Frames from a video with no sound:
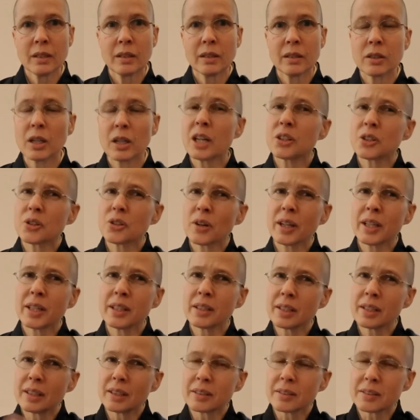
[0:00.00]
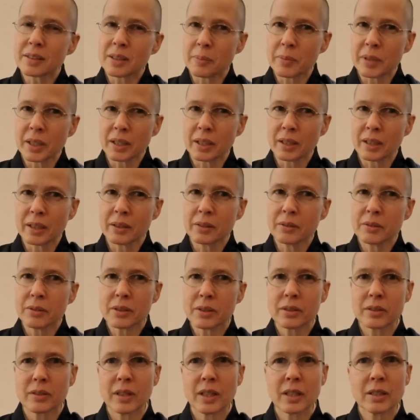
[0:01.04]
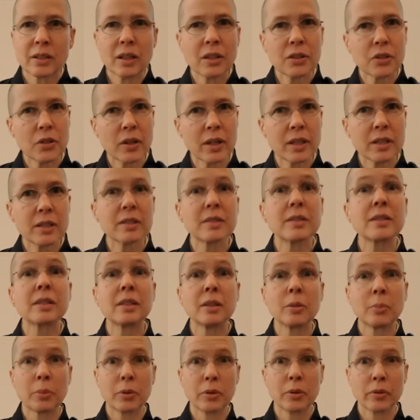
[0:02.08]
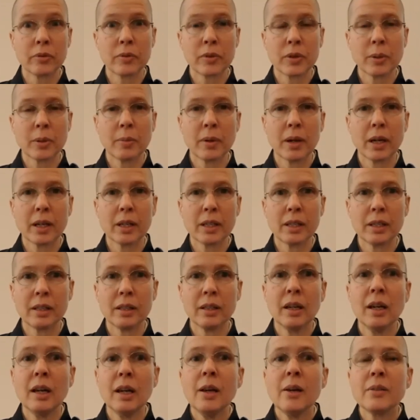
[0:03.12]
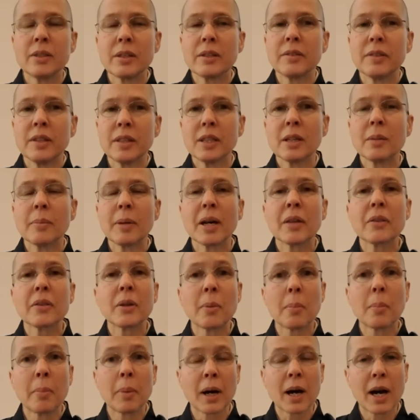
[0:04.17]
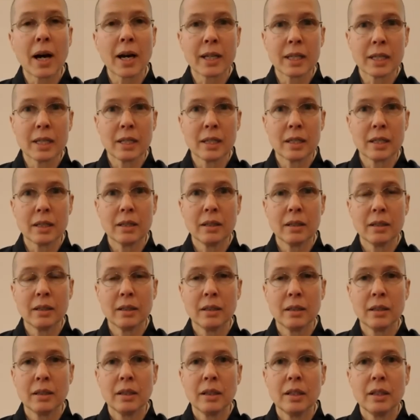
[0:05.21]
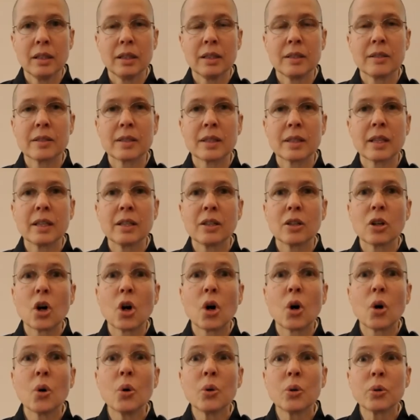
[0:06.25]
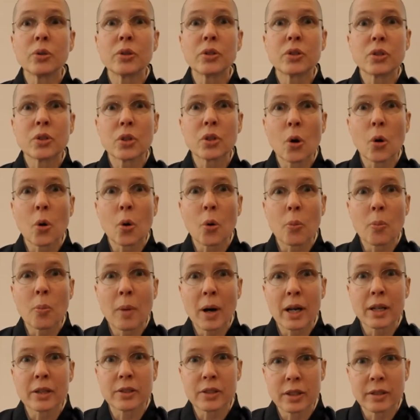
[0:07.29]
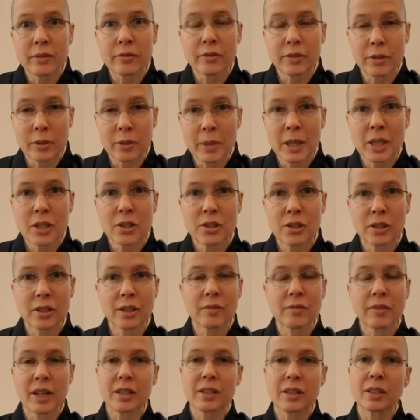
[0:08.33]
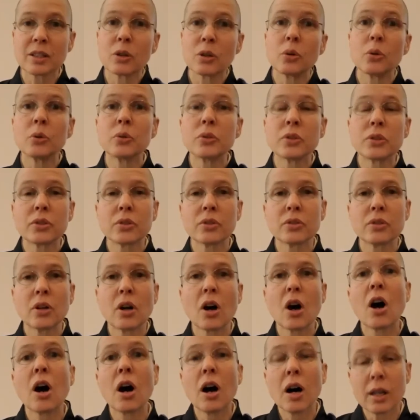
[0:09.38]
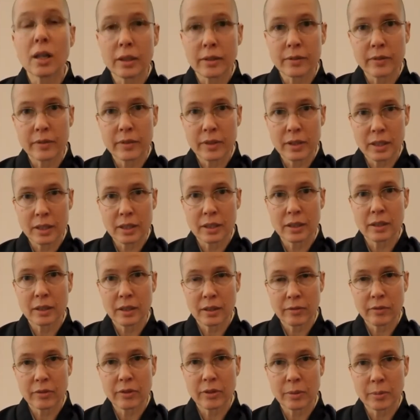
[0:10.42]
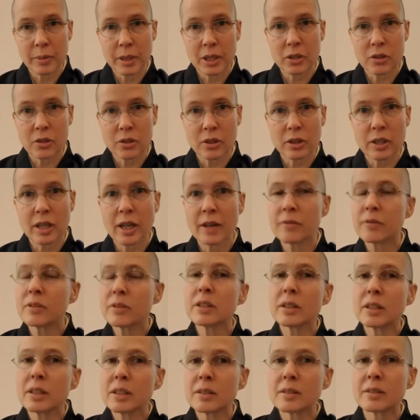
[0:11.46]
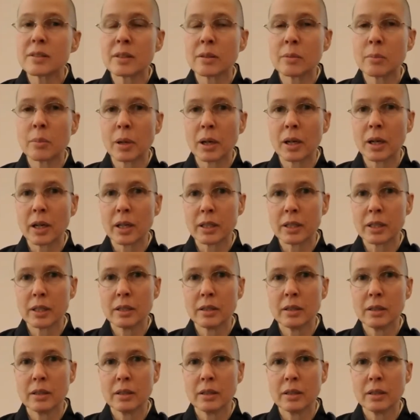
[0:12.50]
Not trying to get something else and not trying to skip over the body. The thing about the body is that it holds so much information. In fact, it holds all of the information. Everything is in body.